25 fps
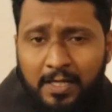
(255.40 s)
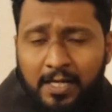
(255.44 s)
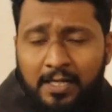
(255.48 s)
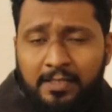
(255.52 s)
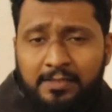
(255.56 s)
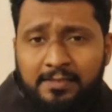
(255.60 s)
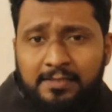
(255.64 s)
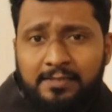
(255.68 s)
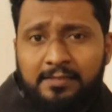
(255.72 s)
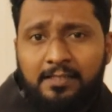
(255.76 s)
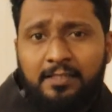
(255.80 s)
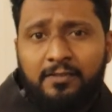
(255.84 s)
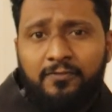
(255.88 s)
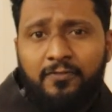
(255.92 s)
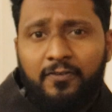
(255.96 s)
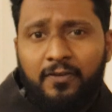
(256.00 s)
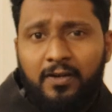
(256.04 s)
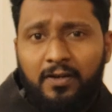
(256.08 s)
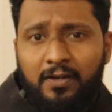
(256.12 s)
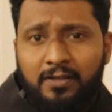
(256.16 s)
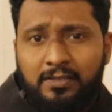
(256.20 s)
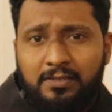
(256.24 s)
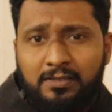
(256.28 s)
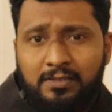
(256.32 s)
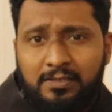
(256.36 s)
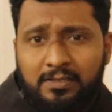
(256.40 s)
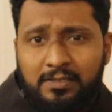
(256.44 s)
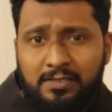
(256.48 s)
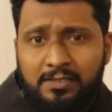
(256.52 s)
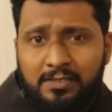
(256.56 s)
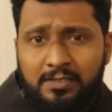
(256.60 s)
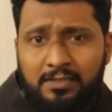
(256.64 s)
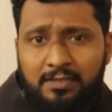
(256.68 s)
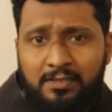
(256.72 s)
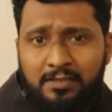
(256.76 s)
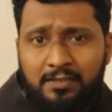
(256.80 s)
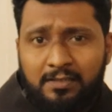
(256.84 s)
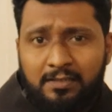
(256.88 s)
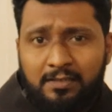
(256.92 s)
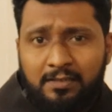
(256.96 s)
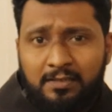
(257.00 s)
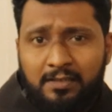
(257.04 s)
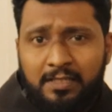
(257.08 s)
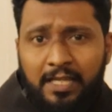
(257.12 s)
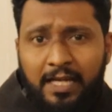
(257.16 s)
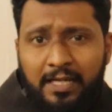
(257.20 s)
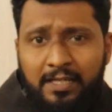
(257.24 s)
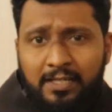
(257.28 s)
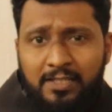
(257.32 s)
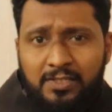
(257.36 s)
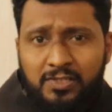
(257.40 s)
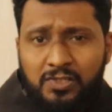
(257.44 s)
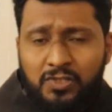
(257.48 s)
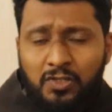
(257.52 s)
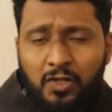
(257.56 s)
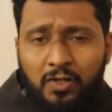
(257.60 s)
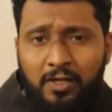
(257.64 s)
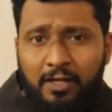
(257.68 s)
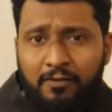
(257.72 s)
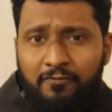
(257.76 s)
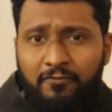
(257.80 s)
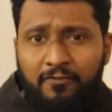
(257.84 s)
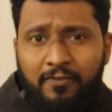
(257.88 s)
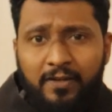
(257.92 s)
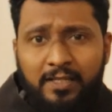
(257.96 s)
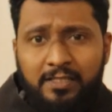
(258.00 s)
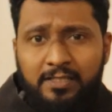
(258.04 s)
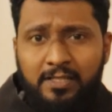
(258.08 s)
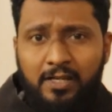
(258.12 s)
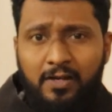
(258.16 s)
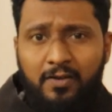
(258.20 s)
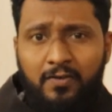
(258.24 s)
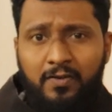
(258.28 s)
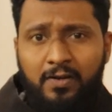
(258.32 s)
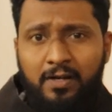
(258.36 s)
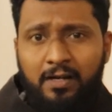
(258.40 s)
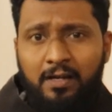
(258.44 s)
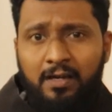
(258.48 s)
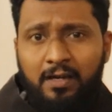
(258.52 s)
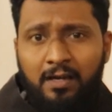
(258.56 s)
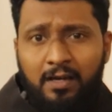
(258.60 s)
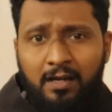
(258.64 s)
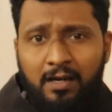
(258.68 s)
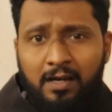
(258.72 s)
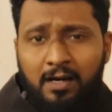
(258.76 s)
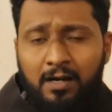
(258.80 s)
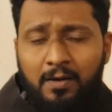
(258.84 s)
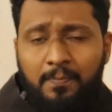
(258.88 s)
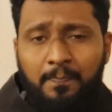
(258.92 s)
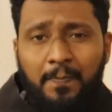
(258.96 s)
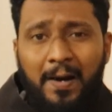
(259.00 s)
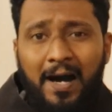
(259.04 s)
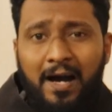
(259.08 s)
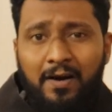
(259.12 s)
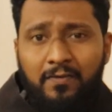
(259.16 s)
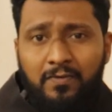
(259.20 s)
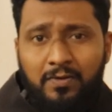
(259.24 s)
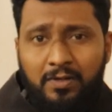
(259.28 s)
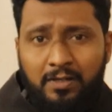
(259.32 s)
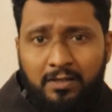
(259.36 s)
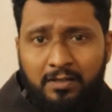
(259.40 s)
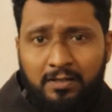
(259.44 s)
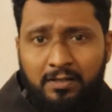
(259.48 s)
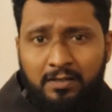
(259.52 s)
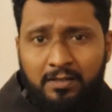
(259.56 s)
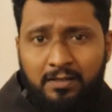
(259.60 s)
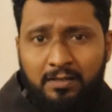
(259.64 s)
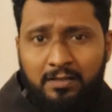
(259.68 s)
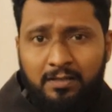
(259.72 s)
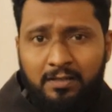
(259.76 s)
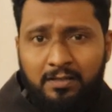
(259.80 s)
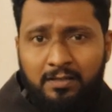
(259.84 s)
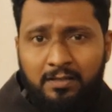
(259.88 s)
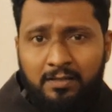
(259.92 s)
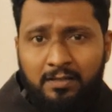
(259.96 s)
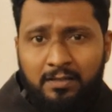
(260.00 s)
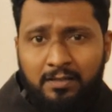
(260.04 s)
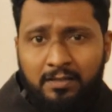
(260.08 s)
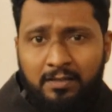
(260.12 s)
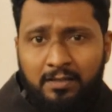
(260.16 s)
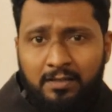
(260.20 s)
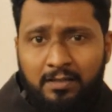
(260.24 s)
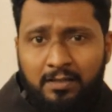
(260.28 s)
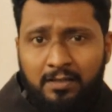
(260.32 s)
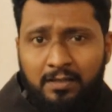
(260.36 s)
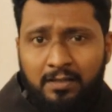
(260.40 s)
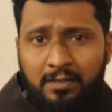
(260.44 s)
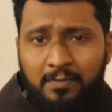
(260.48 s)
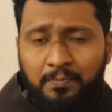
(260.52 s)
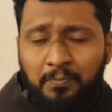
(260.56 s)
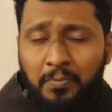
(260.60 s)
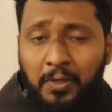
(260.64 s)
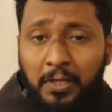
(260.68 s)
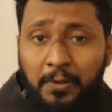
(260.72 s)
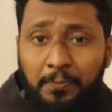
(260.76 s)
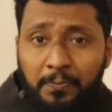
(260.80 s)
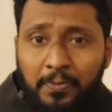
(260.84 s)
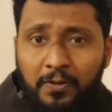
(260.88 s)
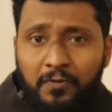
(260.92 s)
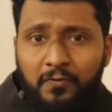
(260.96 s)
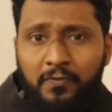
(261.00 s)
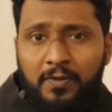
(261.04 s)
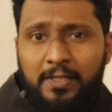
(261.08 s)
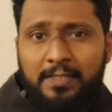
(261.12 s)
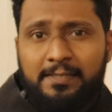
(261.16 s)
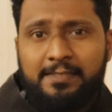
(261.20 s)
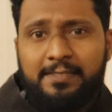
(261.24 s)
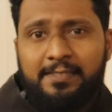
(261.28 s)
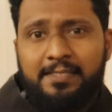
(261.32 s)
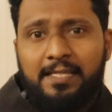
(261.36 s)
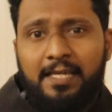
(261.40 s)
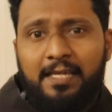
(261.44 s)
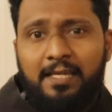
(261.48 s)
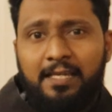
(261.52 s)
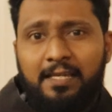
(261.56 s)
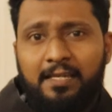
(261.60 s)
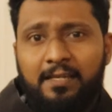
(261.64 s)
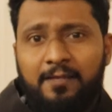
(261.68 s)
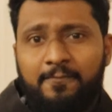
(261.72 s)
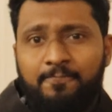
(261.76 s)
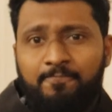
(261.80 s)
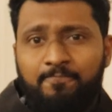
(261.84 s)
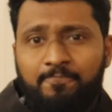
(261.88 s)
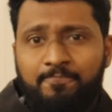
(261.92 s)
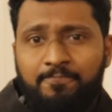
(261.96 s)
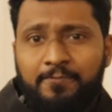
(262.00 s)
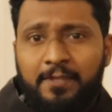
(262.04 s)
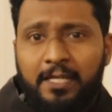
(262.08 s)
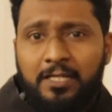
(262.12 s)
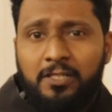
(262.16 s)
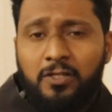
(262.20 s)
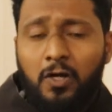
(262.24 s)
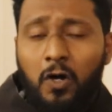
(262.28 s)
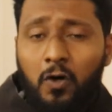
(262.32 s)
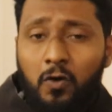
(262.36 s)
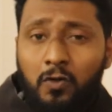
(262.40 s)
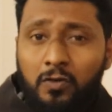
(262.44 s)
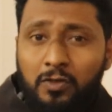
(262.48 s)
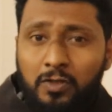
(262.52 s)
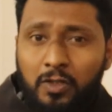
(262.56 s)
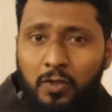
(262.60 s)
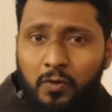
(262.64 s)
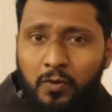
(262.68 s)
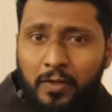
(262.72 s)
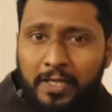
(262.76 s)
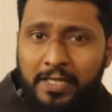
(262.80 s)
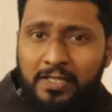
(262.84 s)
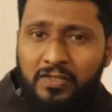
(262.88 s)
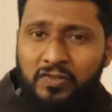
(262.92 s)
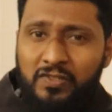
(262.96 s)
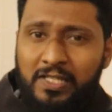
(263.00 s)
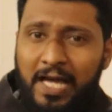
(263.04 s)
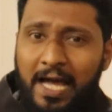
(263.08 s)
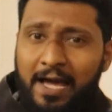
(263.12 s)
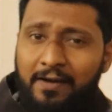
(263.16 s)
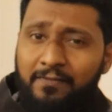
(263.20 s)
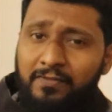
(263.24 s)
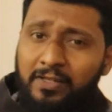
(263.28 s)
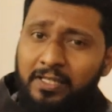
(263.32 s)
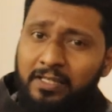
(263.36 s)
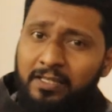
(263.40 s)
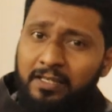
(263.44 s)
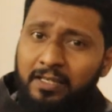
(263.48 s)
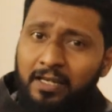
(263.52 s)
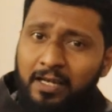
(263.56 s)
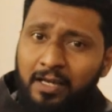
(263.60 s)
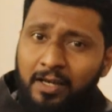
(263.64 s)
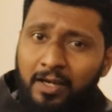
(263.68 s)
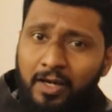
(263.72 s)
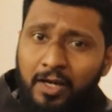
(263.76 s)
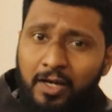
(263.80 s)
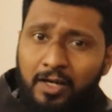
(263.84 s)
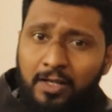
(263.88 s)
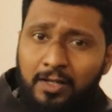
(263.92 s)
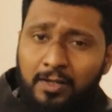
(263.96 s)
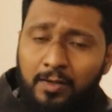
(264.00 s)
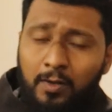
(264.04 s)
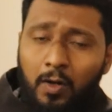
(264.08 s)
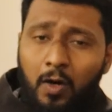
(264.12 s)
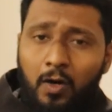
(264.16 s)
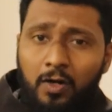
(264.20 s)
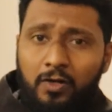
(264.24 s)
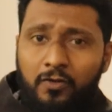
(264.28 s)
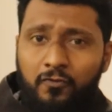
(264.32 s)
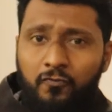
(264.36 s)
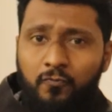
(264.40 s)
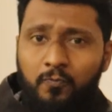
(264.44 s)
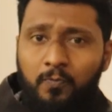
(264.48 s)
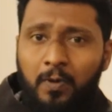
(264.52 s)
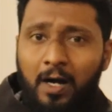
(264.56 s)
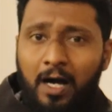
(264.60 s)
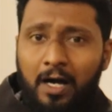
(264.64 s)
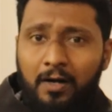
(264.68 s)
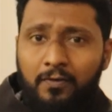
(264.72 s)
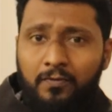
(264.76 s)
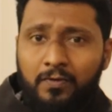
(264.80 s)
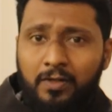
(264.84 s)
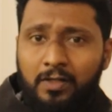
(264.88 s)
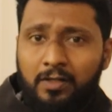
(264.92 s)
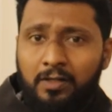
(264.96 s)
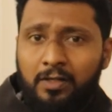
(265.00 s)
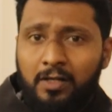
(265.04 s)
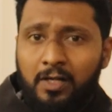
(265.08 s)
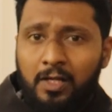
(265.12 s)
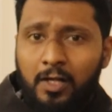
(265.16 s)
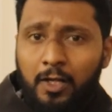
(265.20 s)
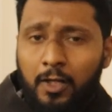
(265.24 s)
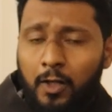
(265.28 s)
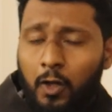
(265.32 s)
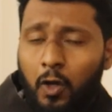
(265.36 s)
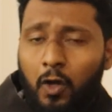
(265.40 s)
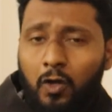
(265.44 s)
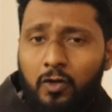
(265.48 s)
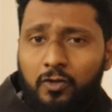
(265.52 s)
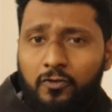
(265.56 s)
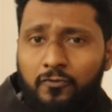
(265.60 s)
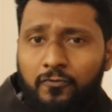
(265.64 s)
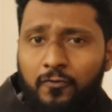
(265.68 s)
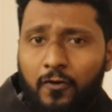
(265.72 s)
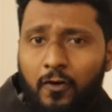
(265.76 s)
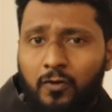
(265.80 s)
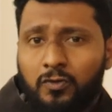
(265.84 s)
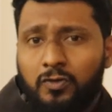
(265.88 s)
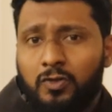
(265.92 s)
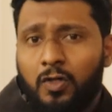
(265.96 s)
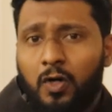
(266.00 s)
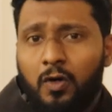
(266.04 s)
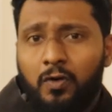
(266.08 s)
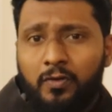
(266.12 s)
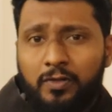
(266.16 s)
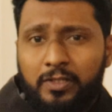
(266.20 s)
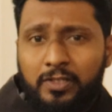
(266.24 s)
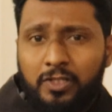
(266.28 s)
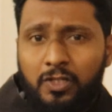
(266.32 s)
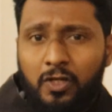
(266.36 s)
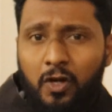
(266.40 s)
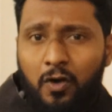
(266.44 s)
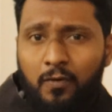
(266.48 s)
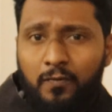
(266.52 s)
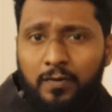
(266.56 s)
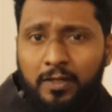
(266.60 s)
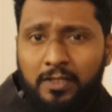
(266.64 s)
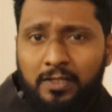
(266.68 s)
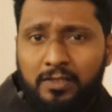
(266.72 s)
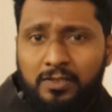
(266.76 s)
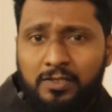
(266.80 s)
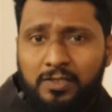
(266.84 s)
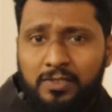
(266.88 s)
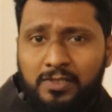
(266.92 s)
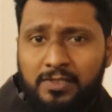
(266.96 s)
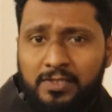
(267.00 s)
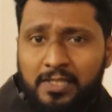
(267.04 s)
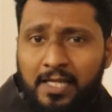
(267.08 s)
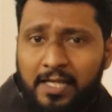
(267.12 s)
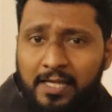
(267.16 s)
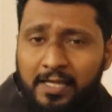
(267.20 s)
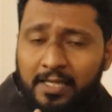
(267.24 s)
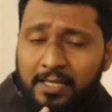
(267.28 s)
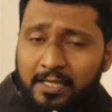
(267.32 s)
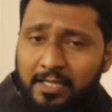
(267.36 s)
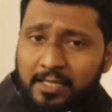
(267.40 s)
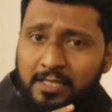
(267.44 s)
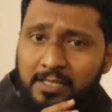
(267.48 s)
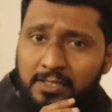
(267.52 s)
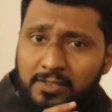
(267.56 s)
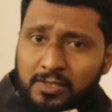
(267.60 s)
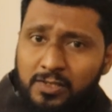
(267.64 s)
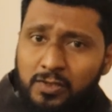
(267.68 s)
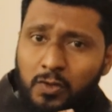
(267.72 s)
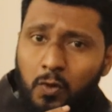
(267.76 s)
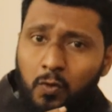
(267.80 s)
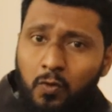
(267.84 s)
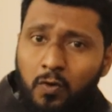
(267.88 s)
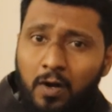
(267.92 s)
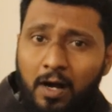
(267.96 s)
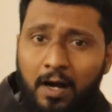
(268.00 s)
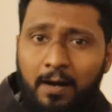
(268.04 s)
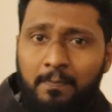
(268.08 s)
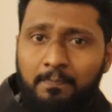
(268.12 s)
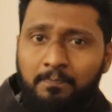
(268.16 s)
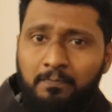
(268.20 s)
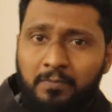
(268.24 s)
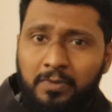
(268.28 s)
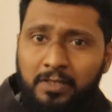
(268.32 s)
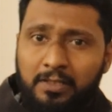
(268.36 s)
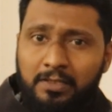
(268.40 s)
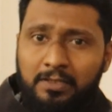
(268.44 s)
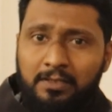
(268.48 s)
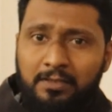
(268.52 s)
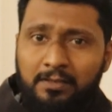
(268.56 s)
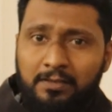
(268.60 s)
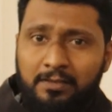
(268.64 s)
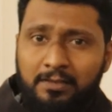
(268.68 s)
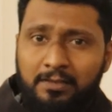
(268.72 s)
concern for others, that does not affect our power. People will say that although he is having a lot of power, lot of authority over others, he is so humble.